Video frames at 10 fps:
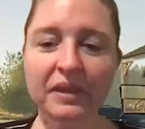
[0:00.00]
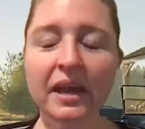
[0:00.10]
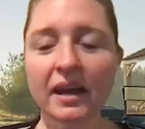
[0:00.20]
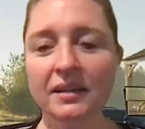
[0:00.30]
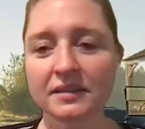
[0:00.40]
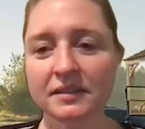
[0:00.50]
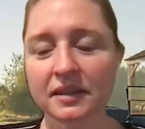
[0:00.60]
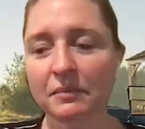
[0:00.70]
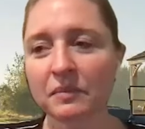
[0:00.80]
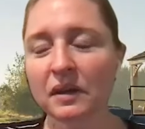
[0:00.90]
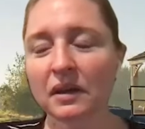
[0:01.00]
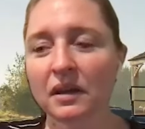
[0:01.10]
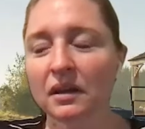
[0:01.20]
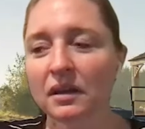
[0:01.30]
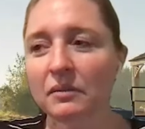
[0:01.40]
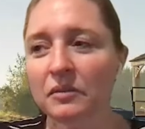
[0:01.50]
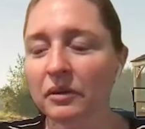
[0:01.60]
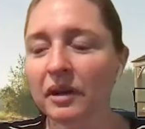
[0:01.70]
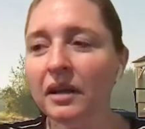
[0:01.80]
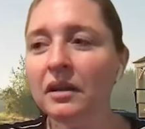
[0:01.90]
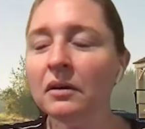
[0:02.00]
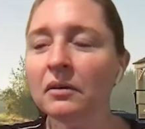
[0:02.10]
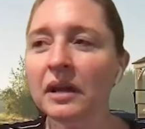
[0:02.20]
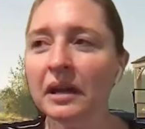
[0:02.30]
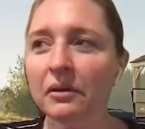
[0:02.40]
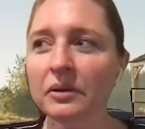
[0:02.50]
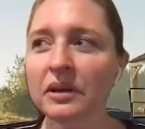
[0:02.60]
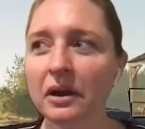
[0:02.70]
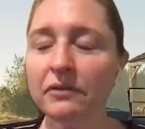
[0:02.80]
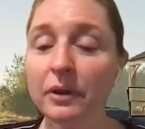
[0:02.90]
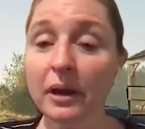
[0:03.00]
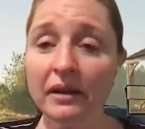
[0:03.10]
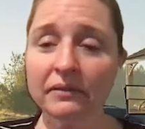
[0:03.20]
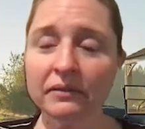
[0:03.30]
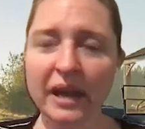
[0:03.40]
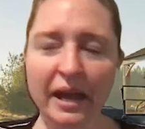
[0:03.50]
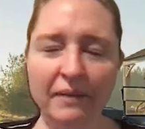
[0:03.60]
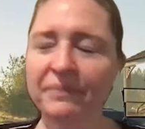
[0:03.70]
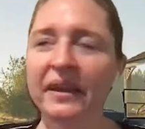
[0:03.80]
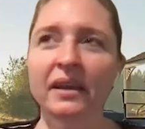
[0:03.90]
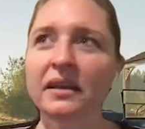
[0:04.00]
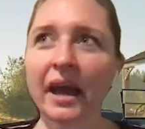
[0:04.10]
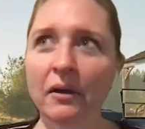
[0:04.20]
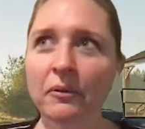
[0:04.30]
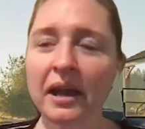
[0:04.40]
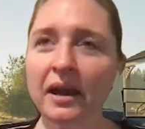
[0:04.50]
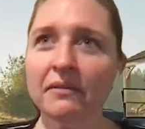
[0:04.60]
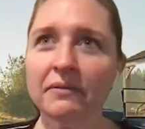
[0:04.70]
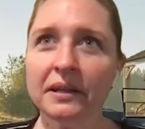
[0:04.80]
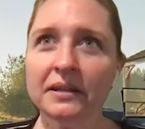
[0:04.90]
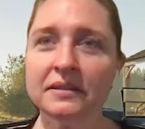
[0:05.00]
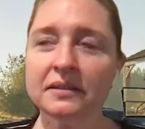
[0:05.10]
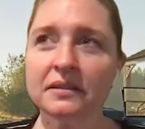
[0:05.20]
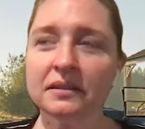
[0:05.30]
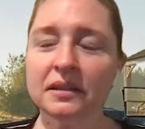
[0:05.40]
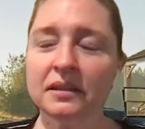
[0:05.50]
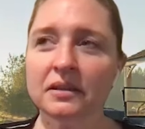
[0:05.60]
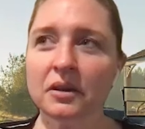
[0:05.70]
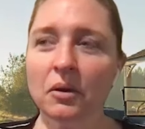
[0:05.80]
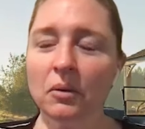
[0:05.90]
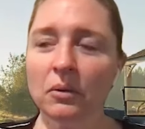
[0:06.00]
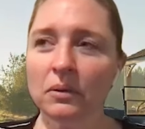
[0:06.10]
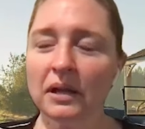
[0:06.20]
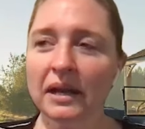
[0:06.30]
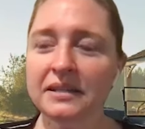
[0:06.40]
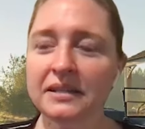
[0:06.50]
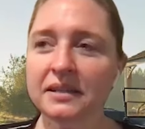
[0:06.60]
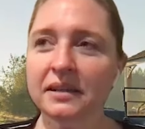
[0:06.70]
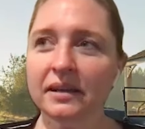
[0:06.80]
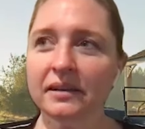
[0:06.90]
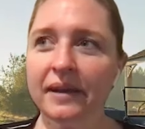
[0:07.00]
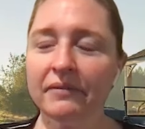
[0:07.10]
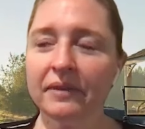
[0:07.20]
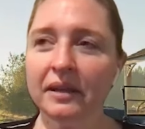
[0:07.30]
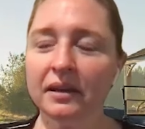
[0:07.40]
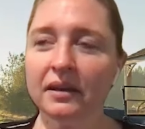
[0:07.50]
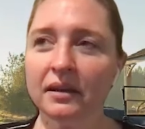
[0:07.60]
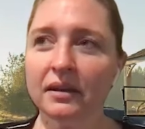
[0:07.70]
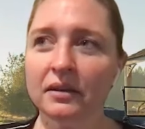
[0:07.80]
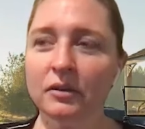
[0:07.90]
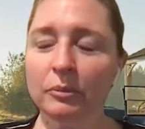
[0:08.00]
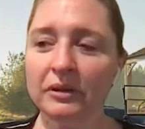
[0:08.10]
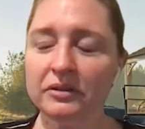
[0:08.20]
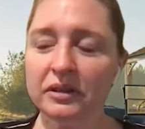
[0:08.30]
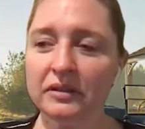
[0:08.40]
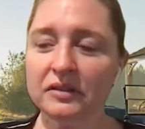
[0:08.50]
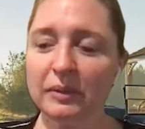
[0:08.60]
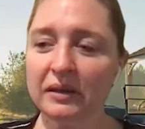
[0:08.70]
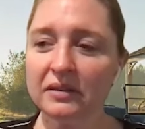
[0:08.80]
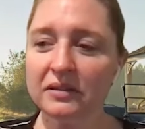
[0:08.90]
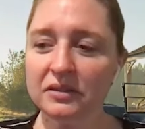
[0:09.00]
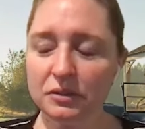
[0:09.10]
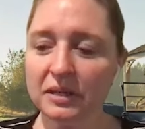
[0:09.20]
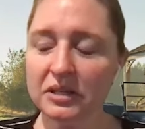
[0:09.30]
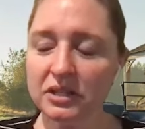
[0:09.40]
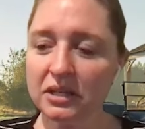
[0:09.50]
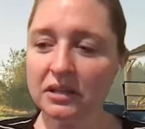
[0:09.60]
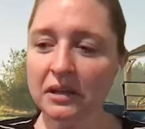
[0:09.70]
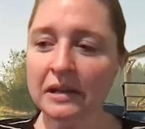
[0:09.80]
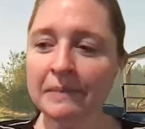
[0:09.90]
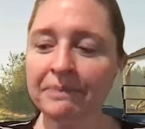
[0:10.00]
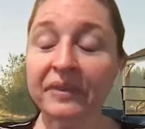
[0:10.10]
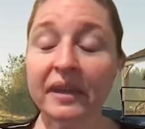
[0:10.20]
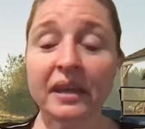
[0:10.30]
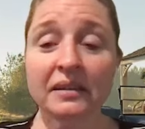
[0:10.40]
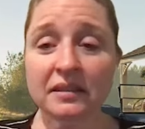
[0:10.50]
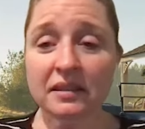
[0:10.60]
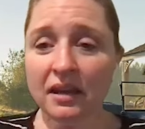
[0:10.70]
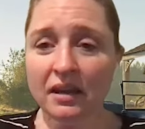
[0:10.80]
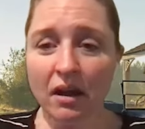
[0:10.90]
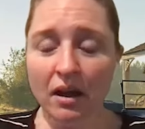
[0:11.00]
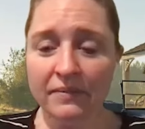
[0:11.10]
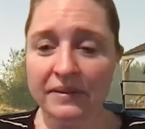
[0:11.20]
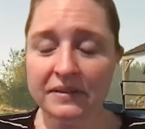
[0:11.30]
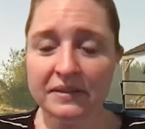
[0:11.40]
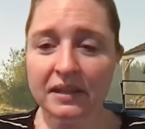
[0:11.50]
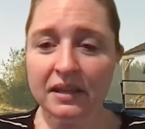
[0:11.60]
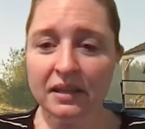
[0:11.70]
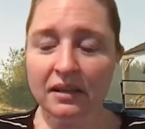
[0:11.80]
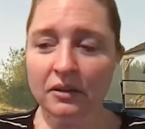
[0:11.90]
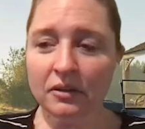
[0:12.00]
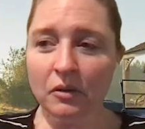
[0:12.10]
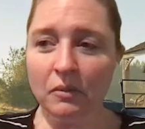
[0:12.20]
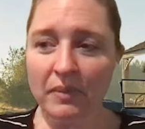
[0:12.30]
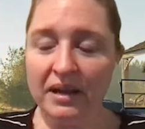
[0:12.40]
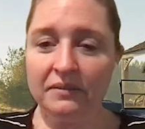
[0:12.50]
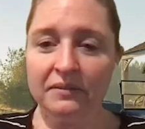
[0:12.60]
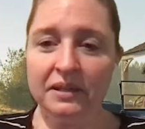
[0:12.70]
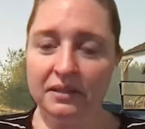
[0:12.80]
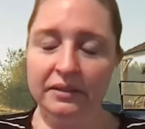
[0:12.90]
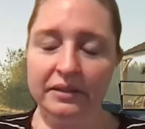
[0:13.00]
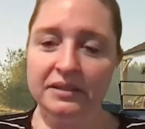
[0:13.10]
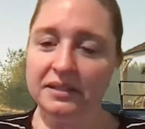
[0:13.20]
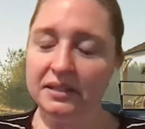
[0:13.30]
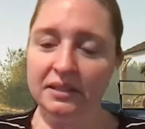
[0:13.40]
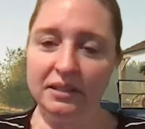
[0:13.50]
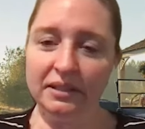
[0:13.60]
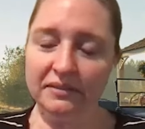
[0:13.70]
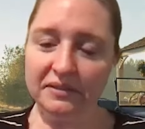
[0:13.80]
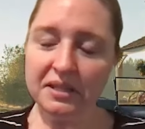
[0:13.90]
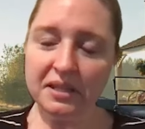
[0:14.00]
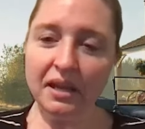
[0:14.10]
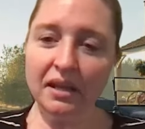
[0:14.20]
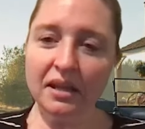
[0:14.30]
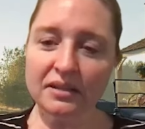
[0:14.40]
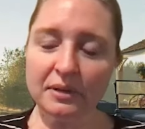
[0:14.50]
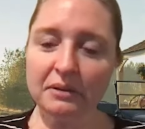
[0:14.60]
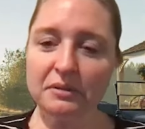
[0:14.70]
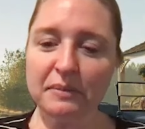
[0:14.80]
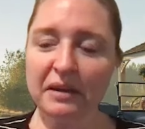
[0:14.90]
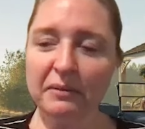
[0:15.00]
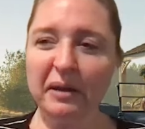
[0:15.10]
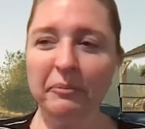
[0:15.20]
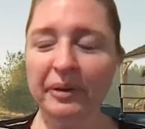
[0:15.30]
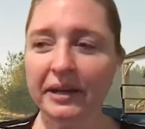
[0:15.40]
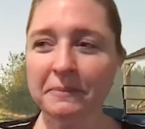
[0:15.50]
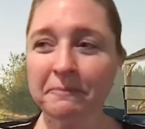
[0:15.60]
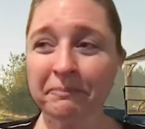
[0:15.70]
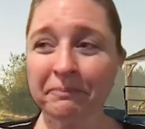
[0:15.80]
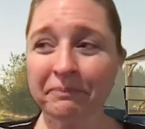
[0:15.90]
yes, keep keep doing it. You know, now now if you have yeah yeah we have it's the the whole idea of having a an open and transparent situation it did obviously you know might have killed the deal and everything and that's what he was mad about but